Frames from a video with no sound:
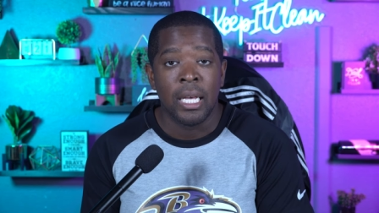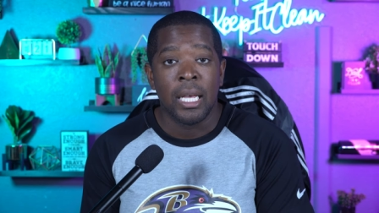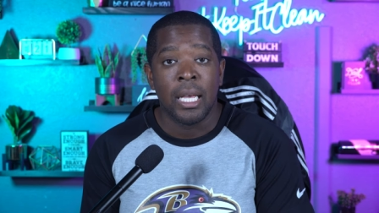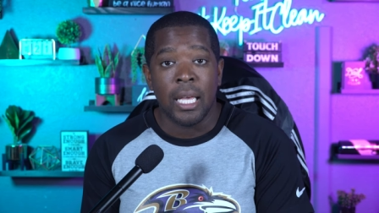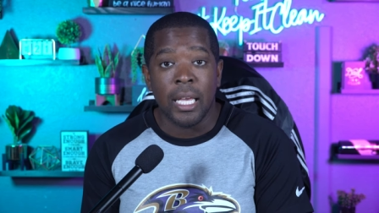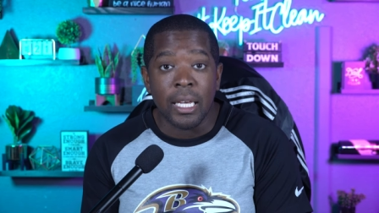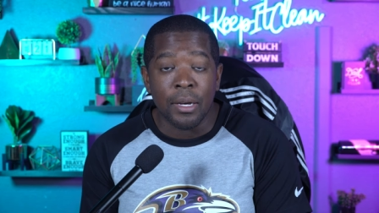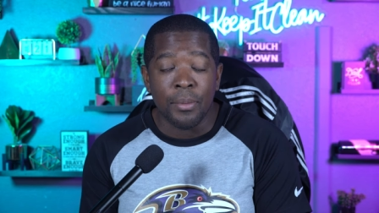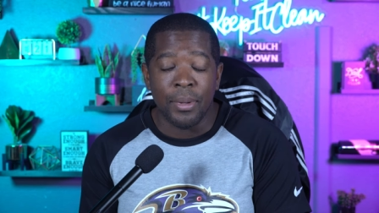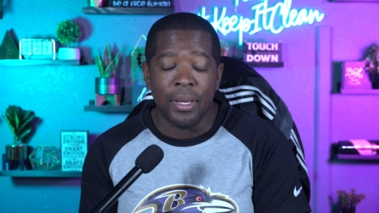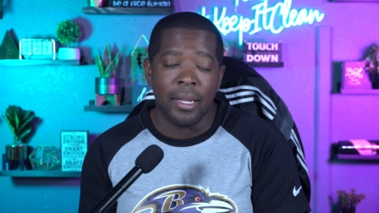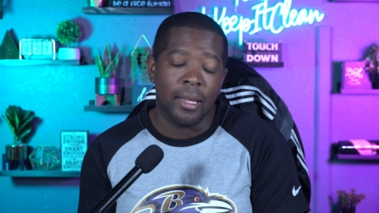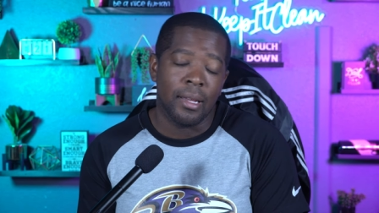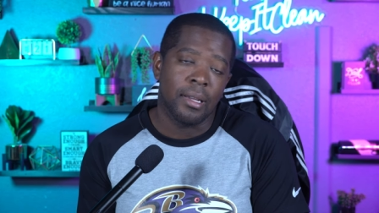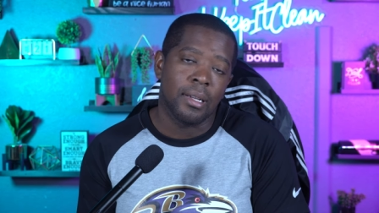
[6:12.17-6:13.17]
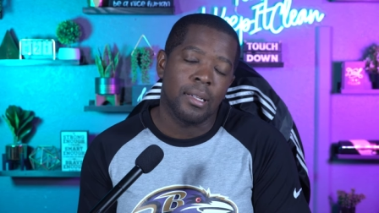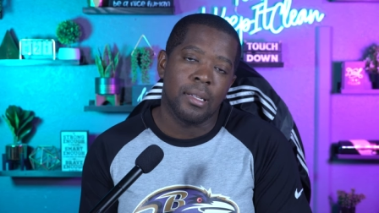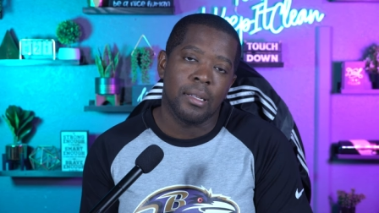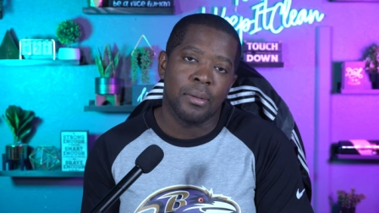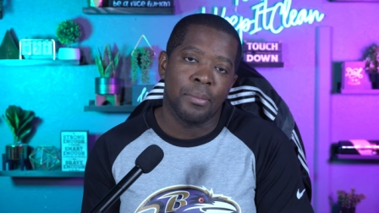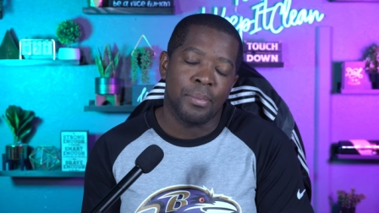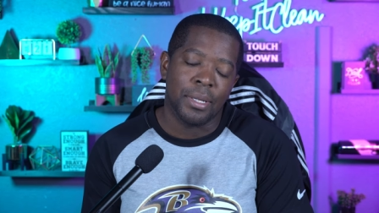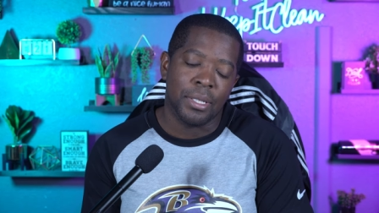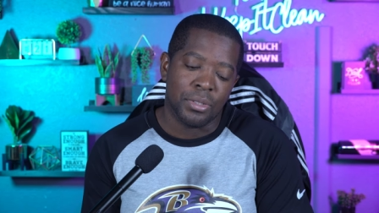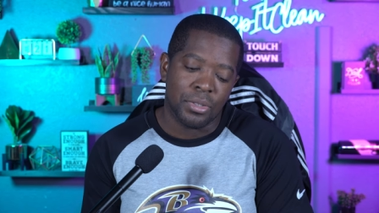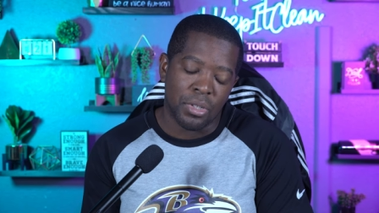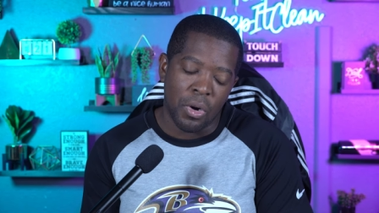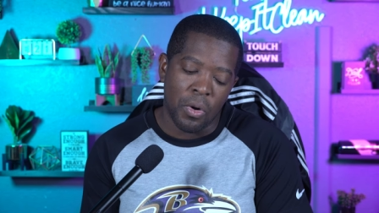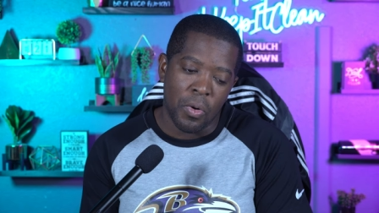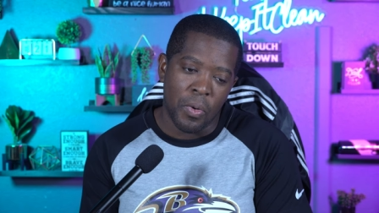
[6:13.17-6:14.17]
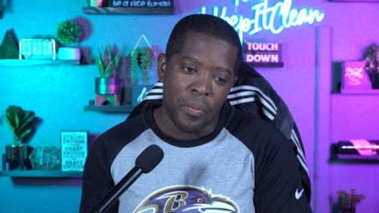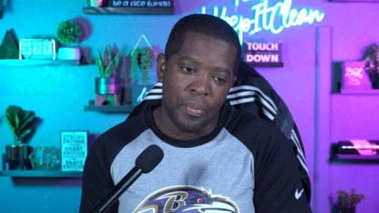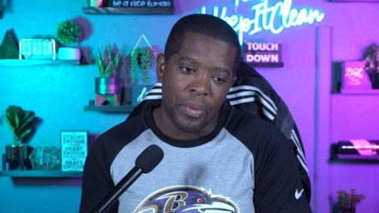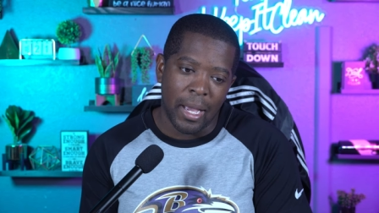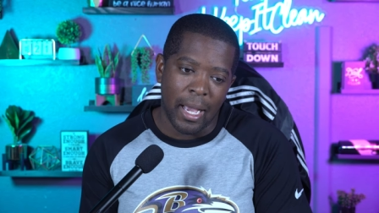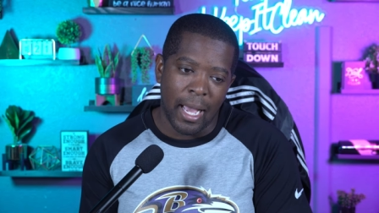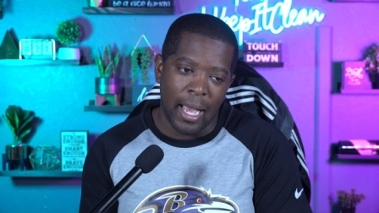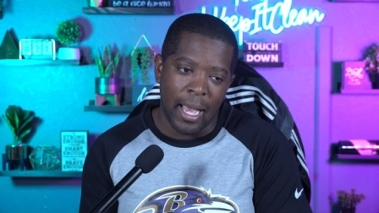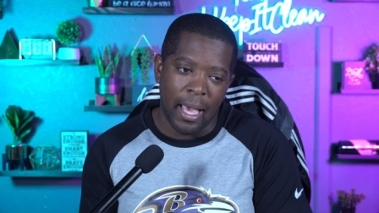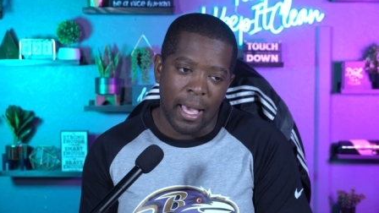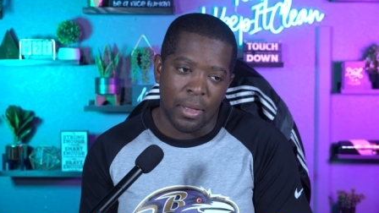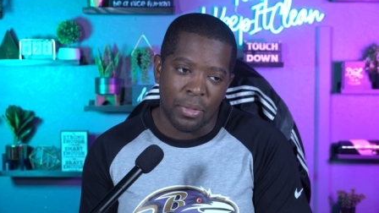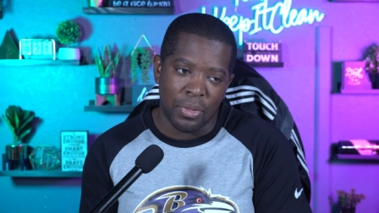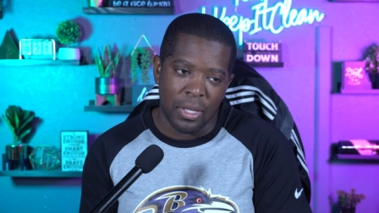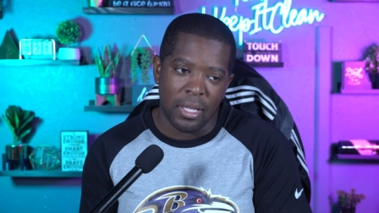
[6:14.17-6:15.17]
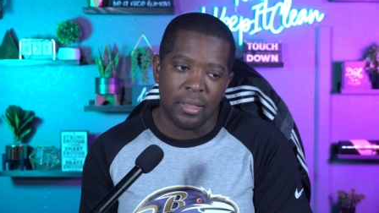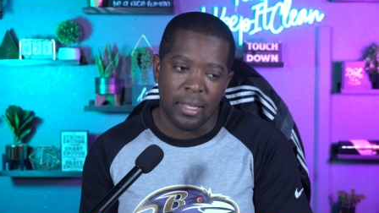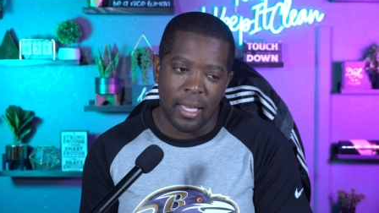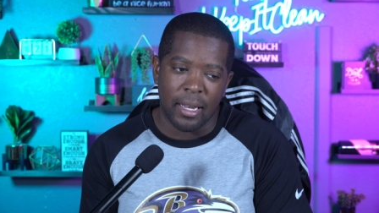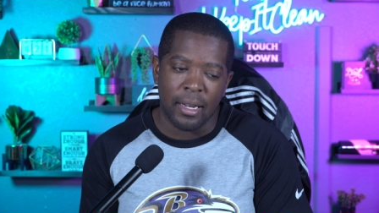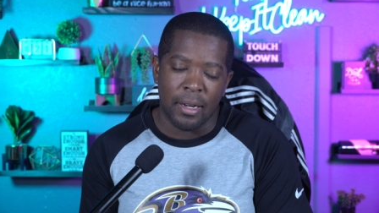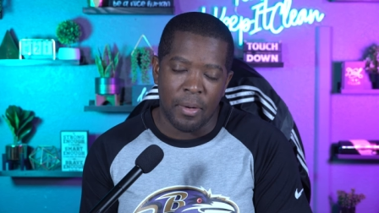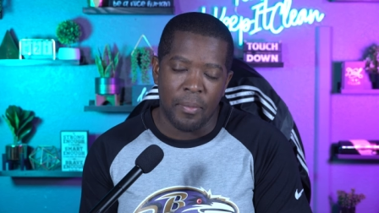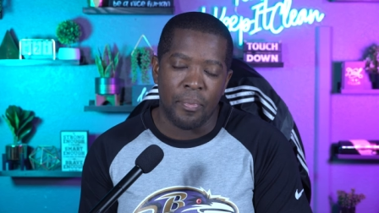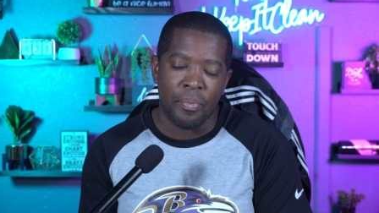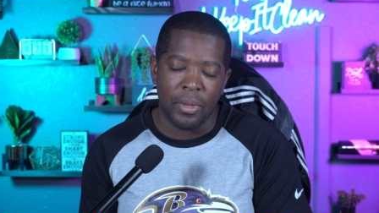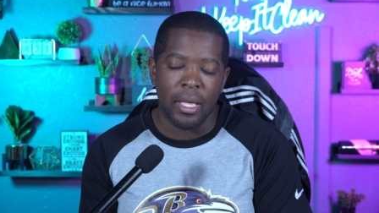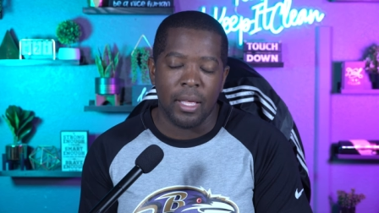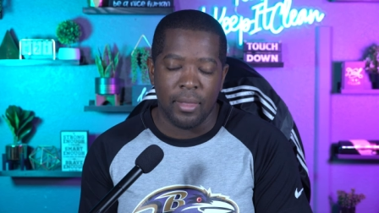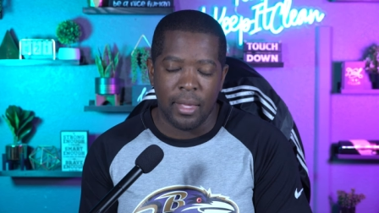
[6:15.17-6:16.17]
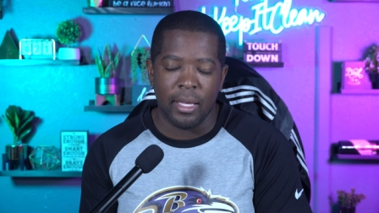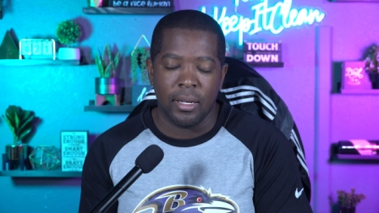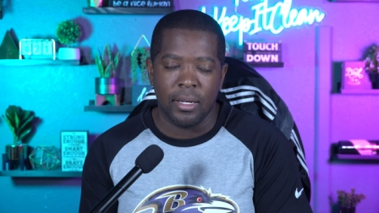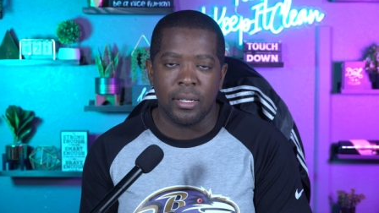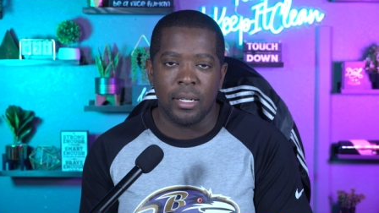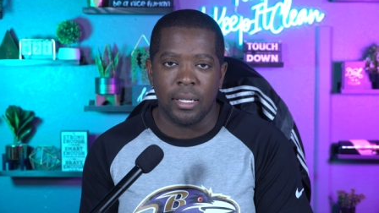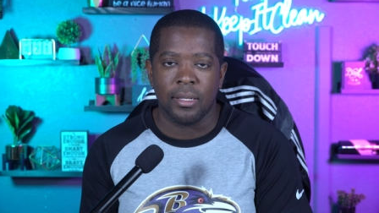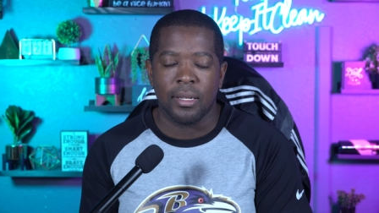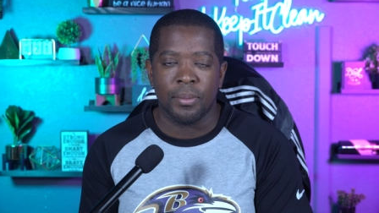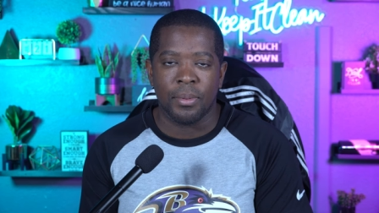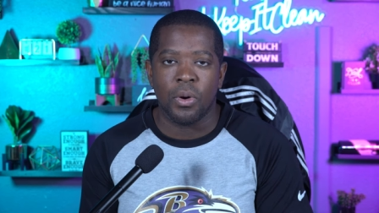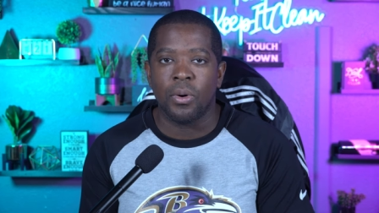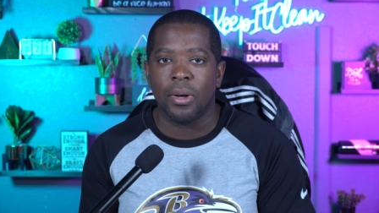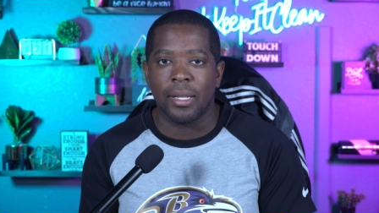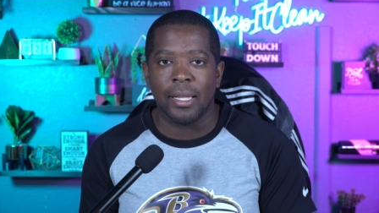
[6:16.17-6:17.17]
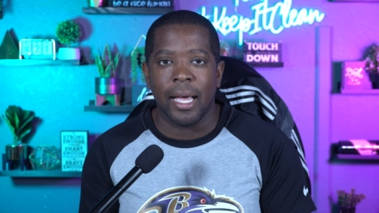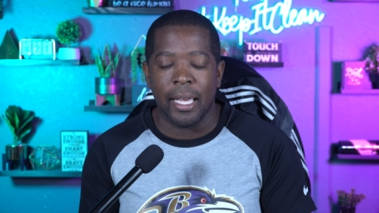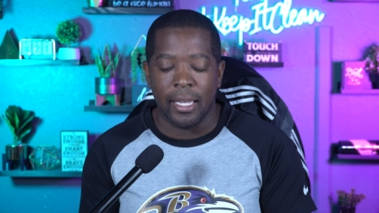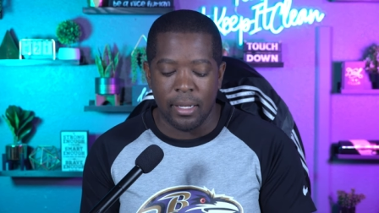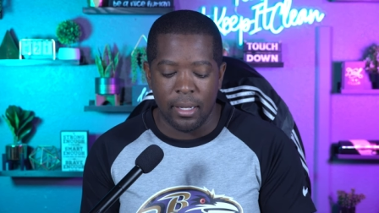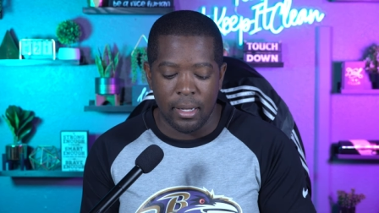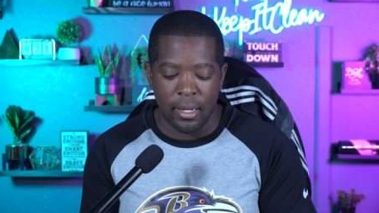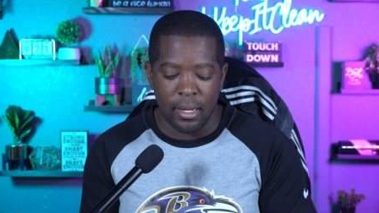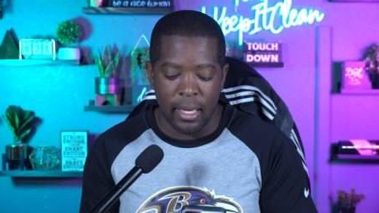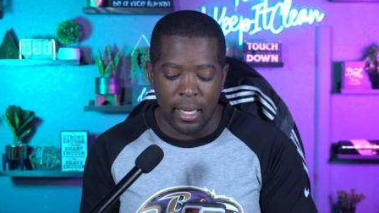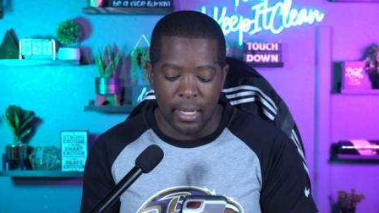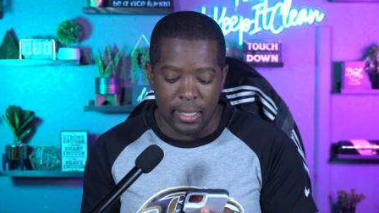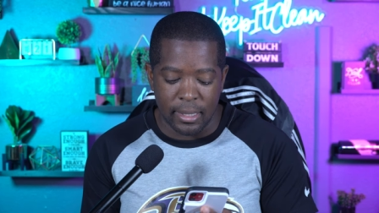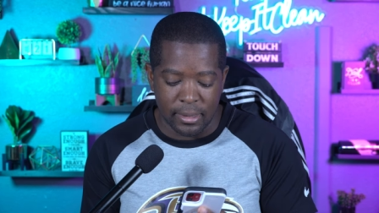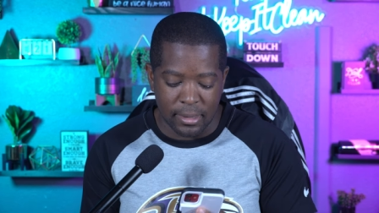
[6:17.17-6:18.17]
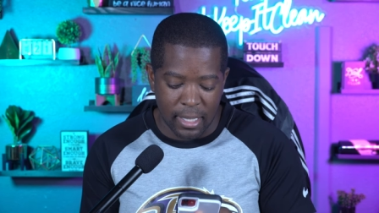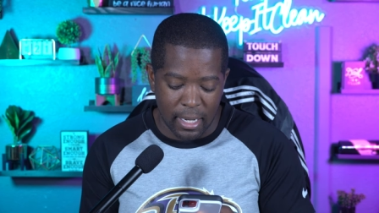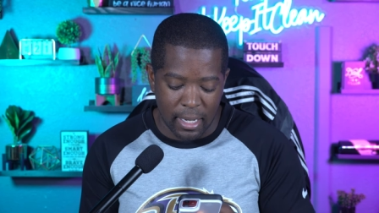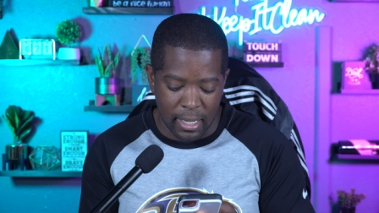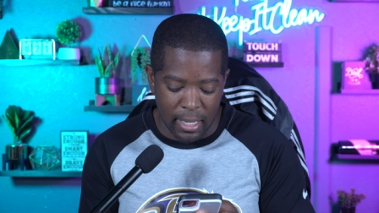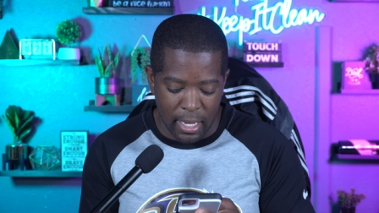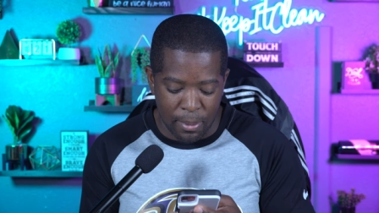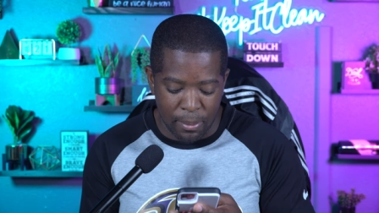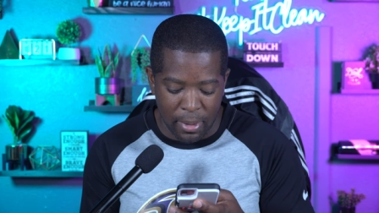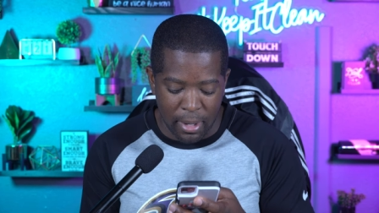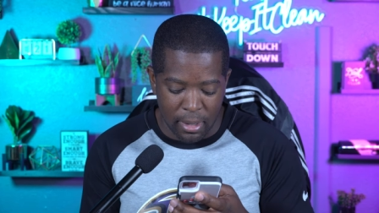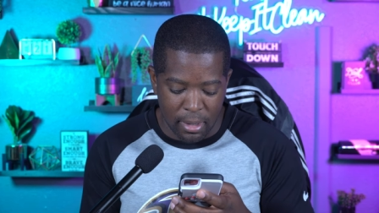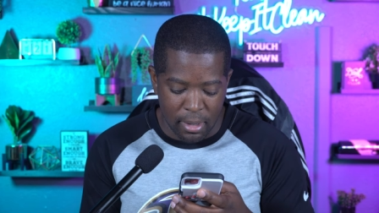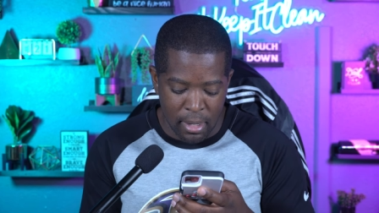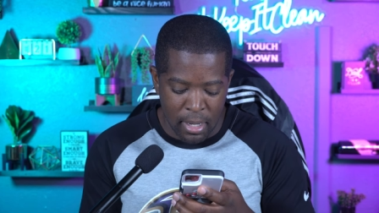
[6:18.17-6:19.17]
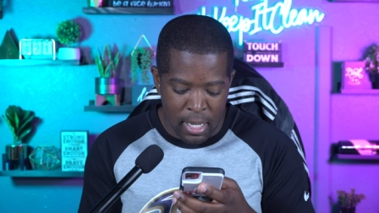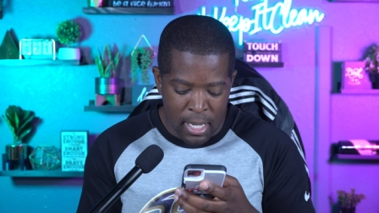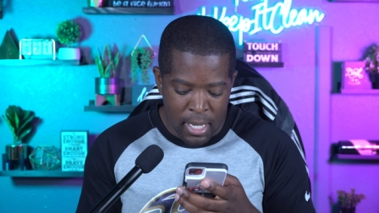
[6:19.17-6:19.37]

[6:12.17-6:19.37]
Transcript: He could be there a little bit. So I think that, um, yeah, they could end up going light uh, at inside linebacker.